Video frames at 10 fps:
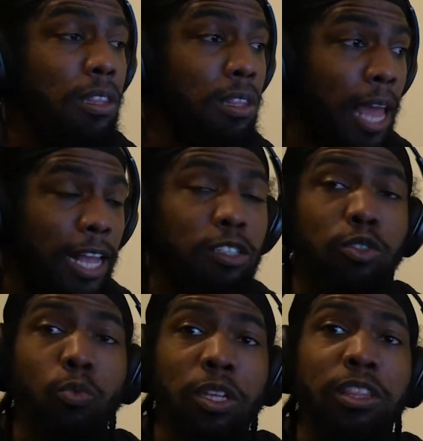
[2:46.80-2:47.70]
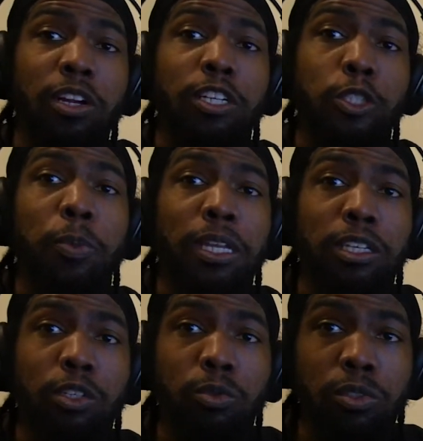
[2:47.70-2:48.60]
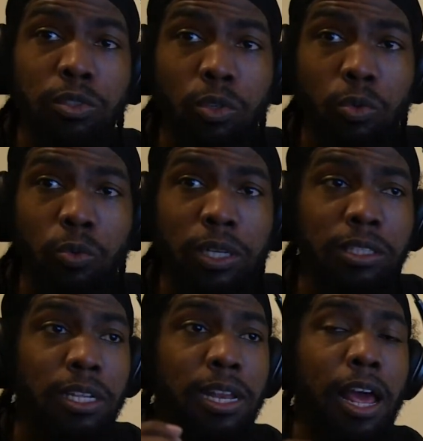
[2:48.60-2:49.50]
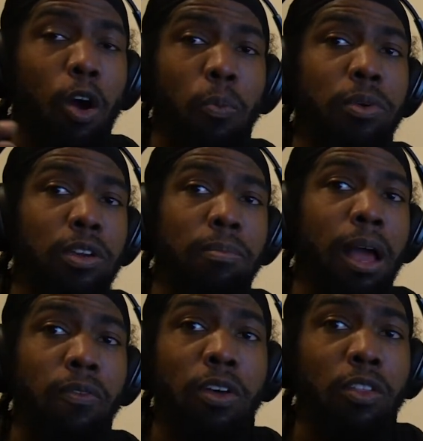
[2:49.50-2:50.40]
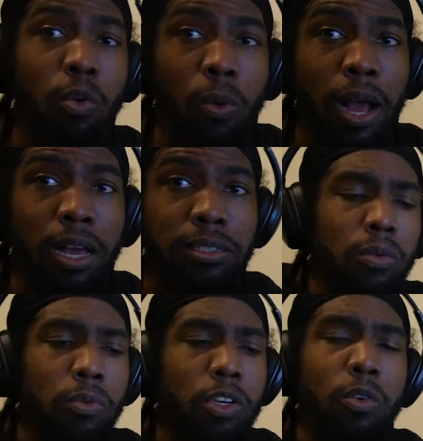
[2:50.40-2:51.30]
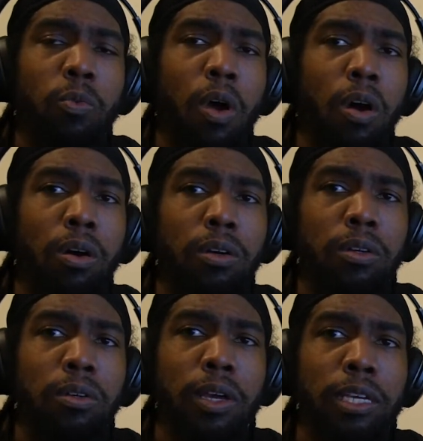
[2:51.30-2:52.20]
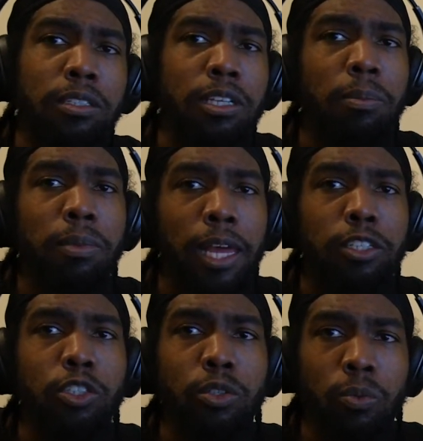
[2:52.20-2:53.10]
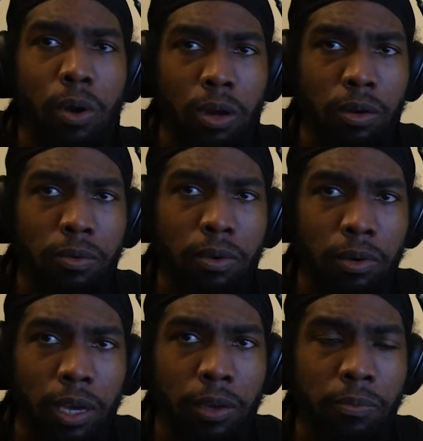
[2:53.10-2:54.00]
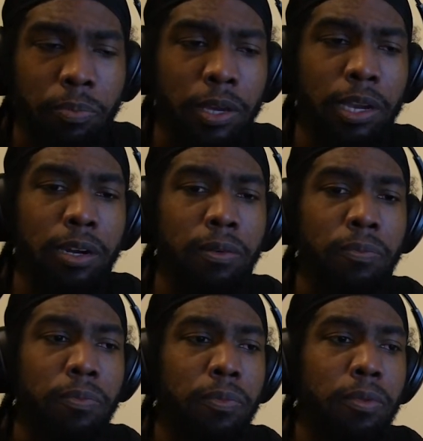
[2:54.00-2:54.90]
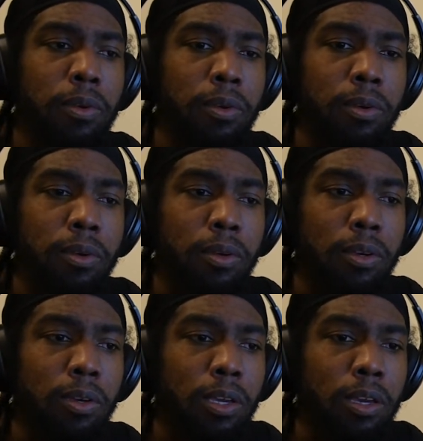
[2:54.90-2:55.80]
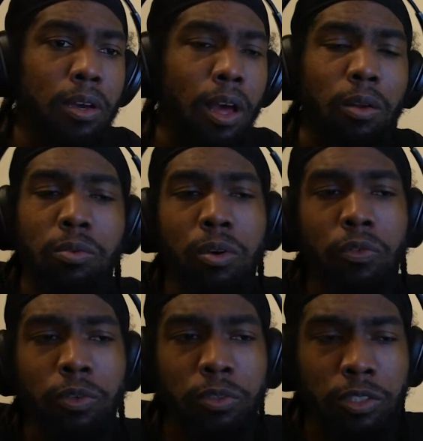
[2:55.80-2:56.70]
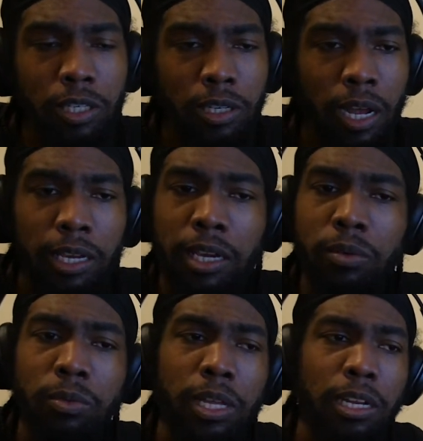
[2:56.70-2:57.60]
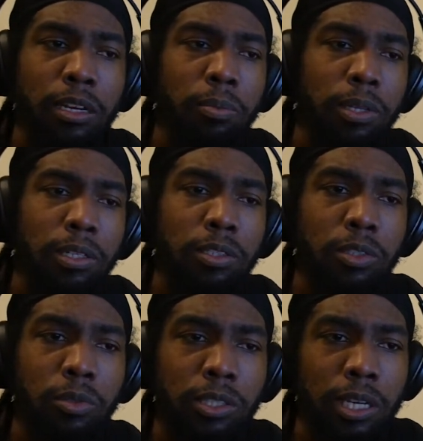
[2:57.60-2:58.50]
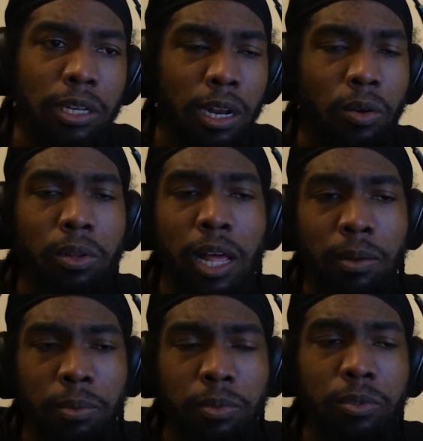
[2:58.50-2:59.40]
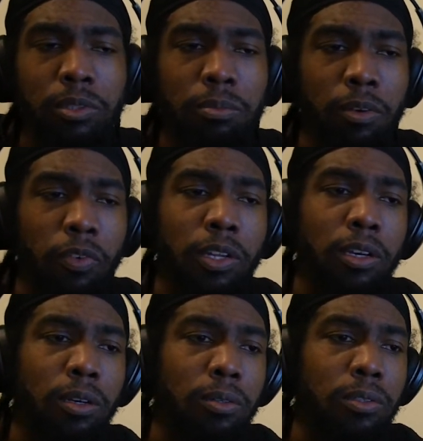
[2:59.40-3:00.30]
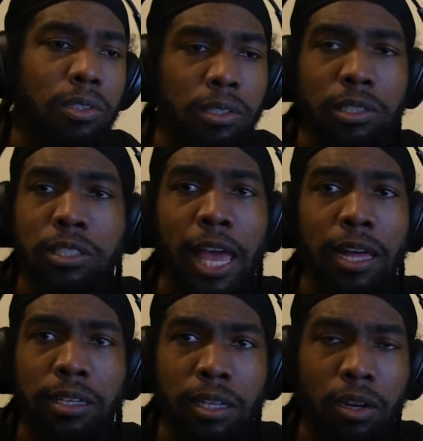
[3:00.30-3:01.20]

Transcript: That's what they're expecting you to do and to not open your mouth. Otherwise, when you're wrong, accept that you're wrong, okay? Pierre, I don't know if you'll see it. I can't relate it completely to you seeing it. I know a lot of people do see my videos and they just act like they